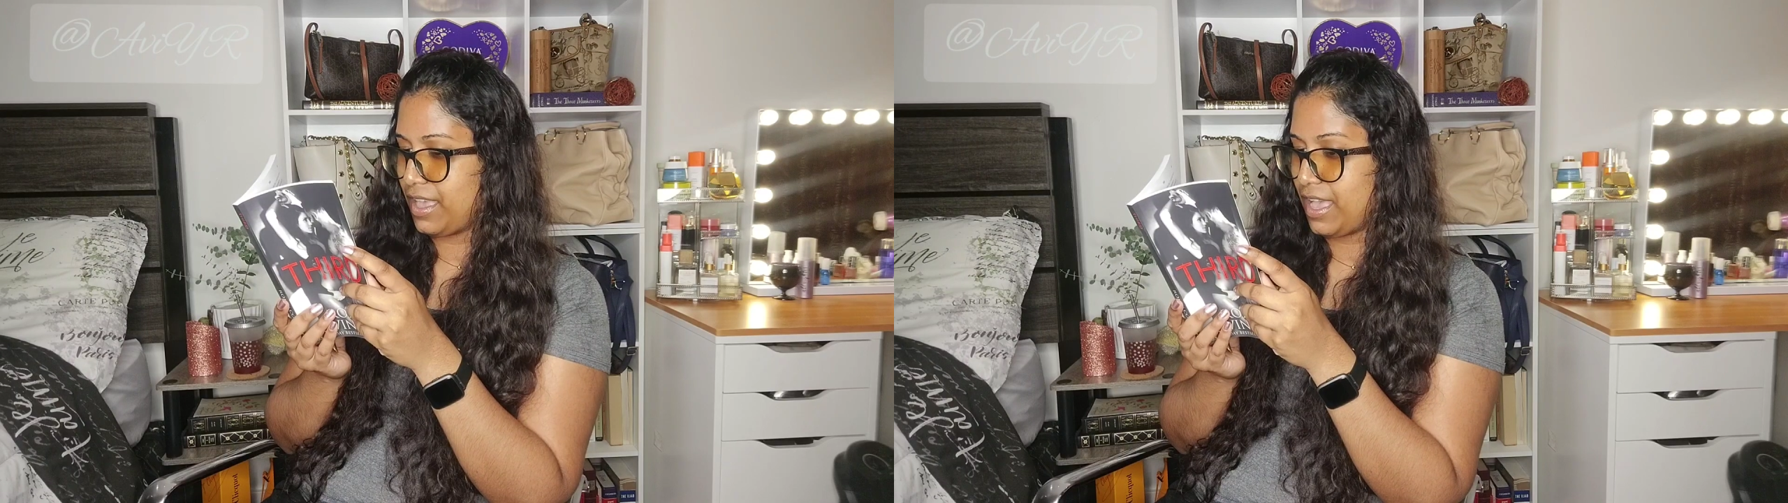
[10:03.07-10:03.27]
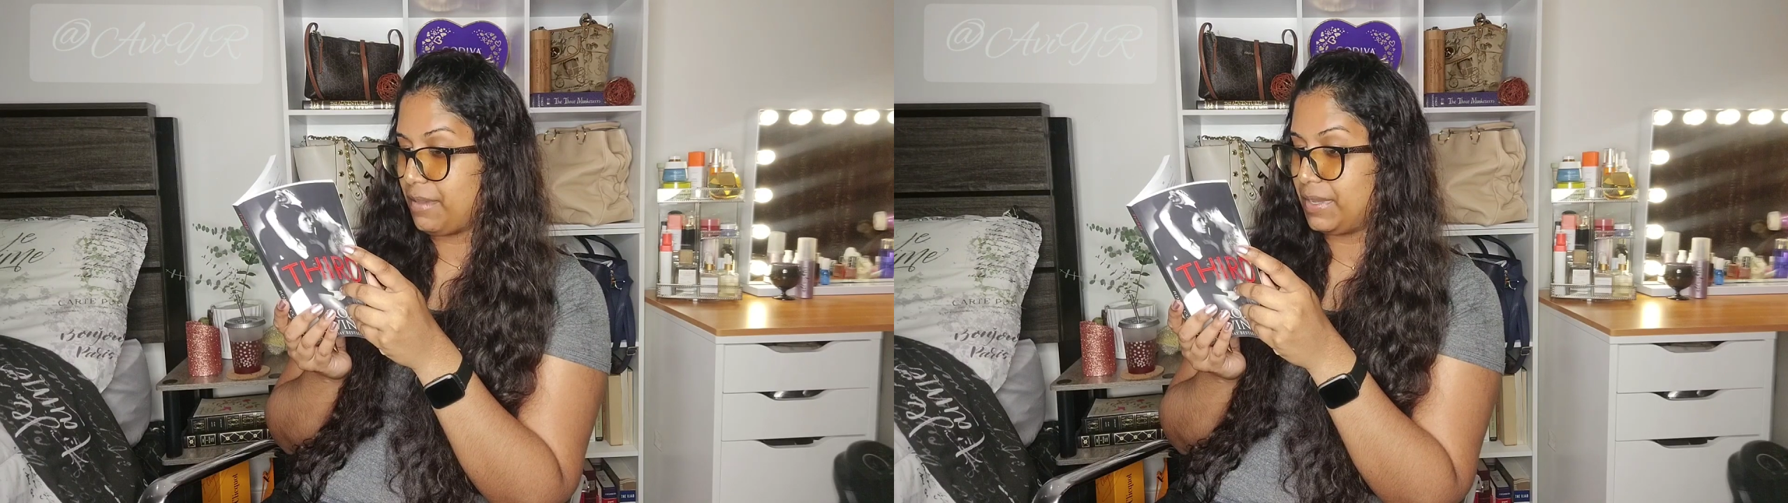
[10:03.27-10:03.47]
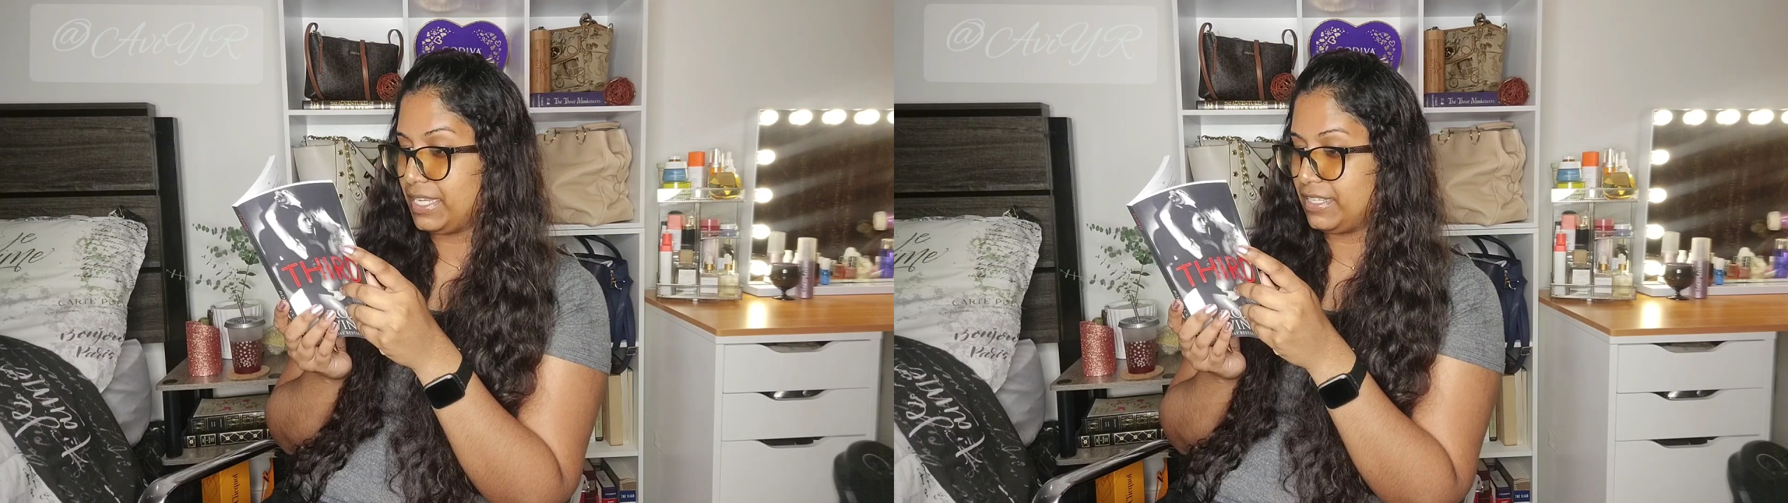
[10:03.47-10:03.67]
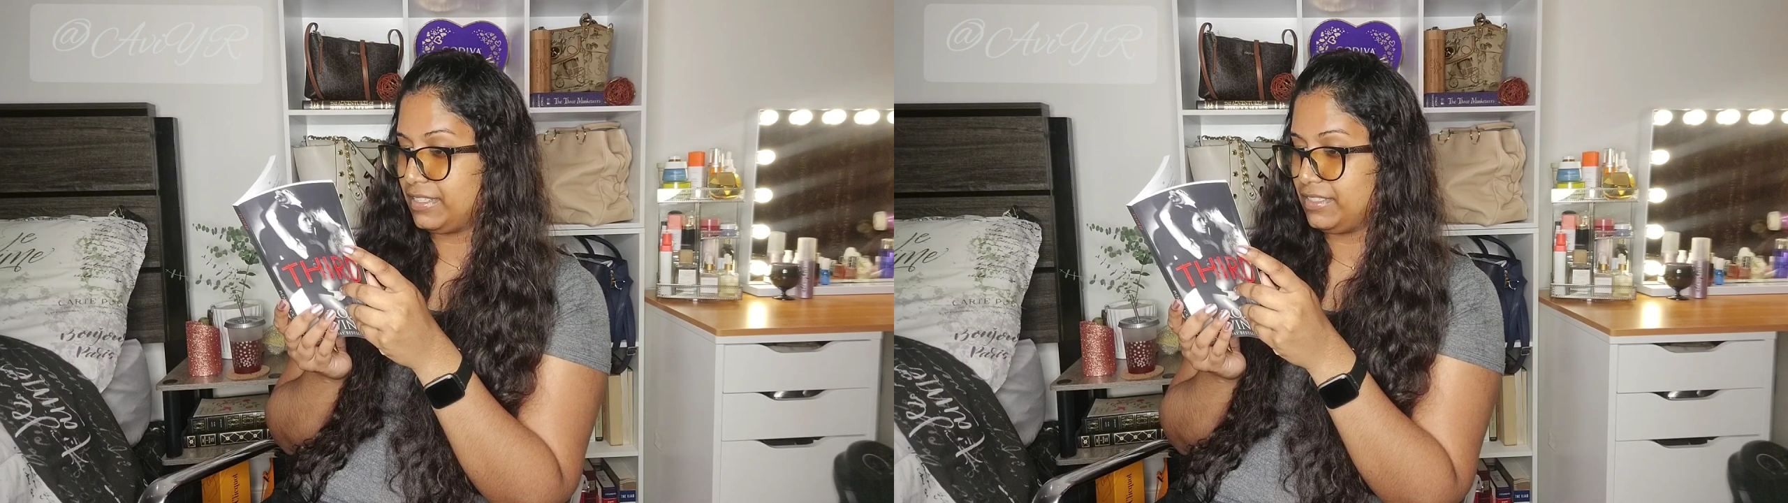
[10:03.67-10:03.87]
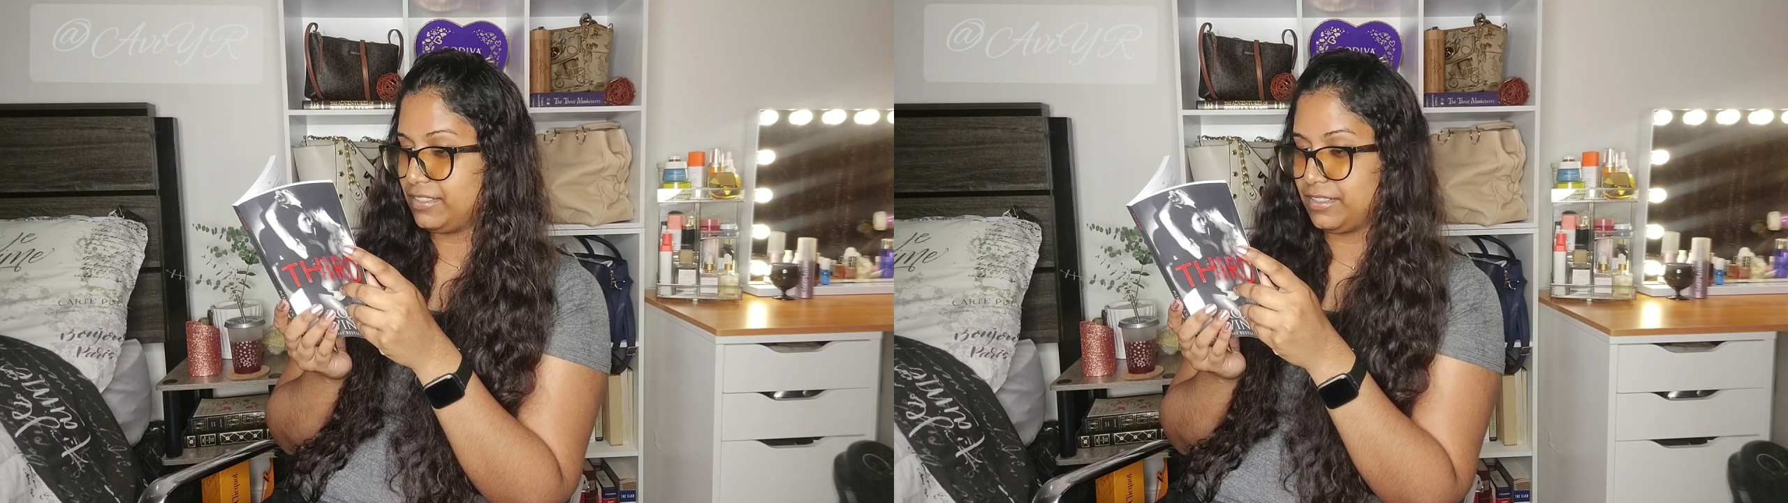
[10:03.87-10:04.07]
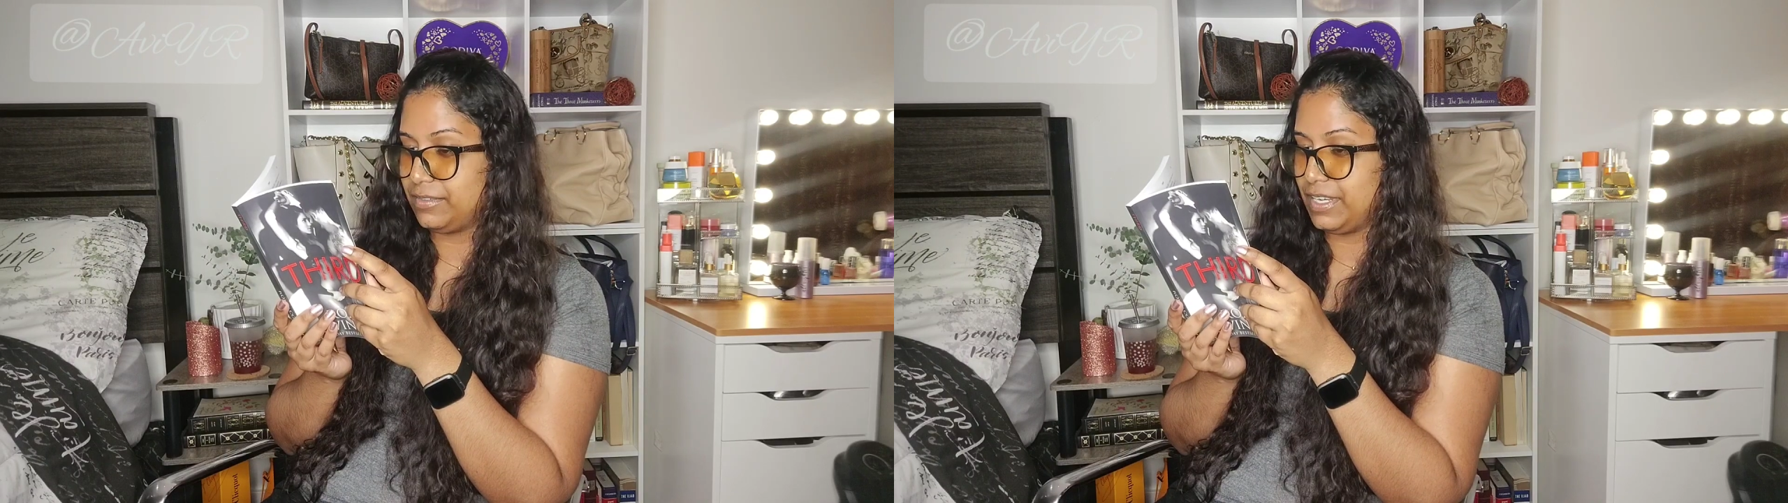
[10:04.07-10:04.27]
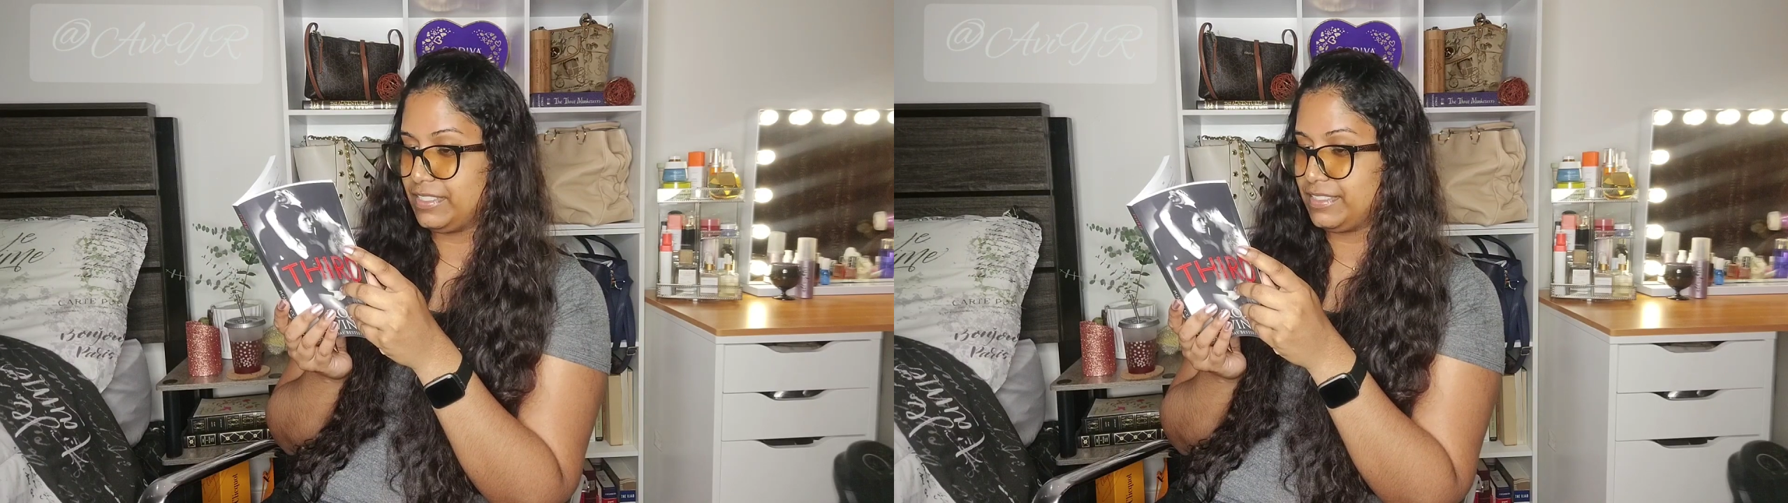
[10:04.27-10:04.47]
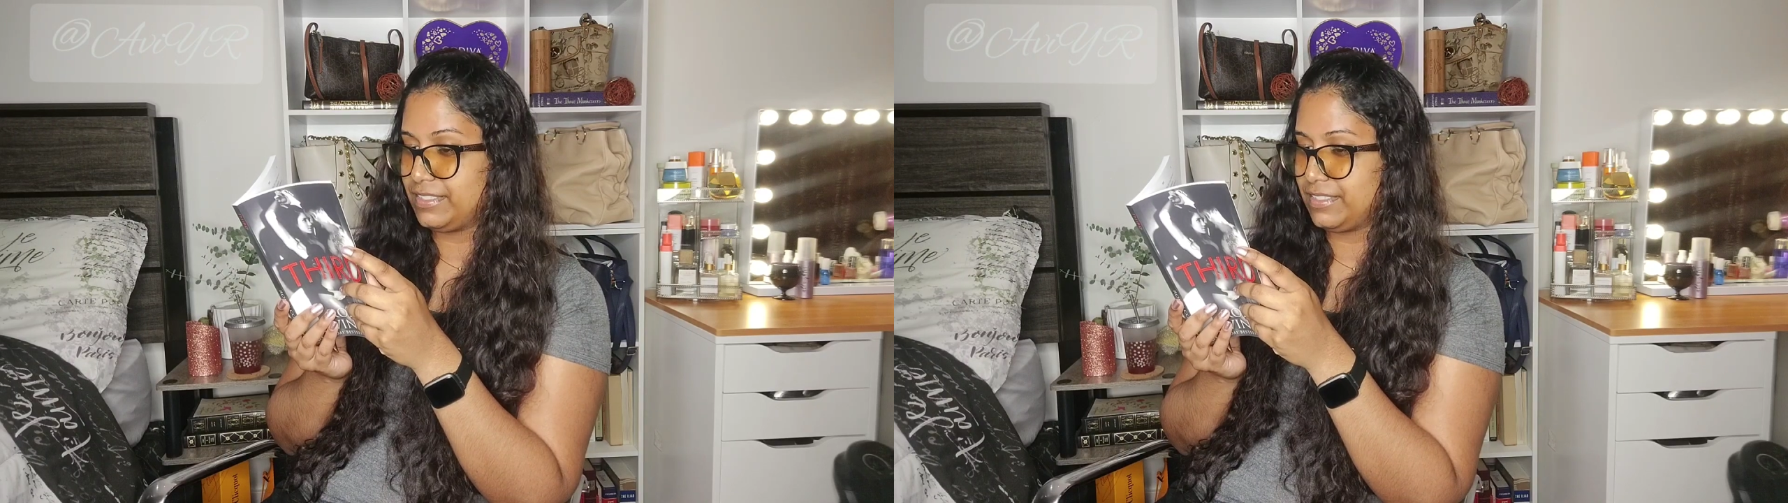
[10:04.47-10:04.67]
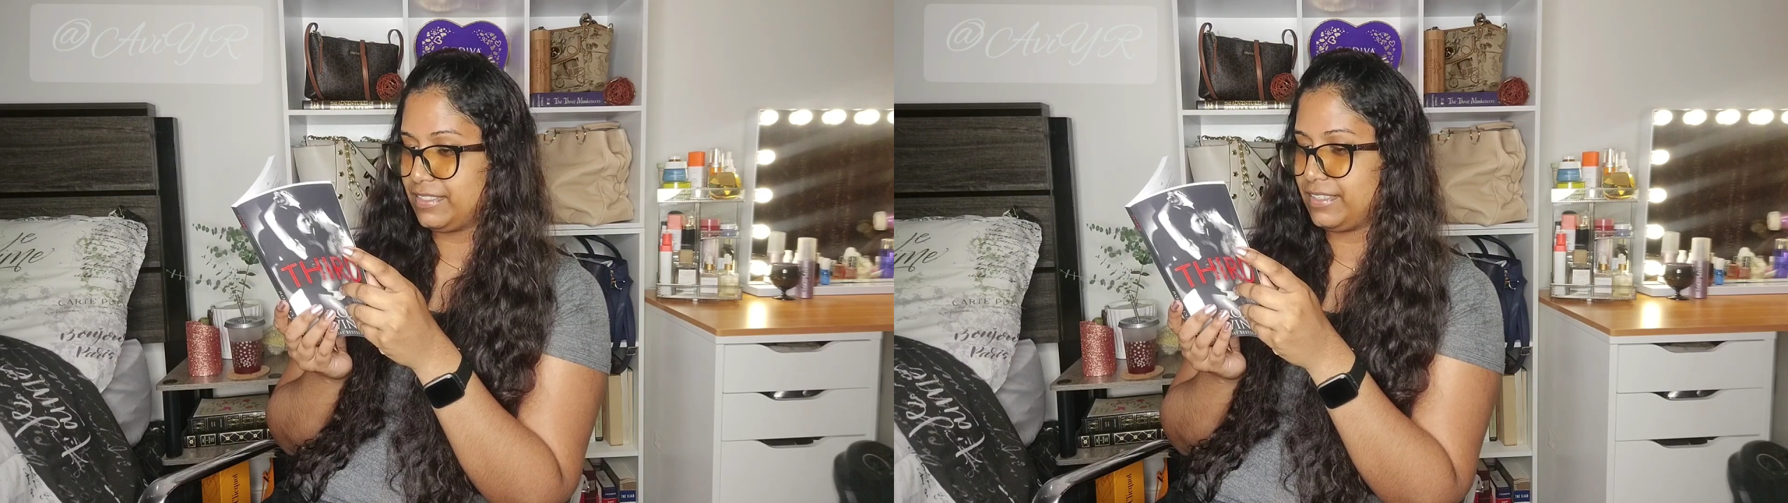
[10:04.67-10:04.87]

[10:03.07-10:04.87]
Am I under arrest?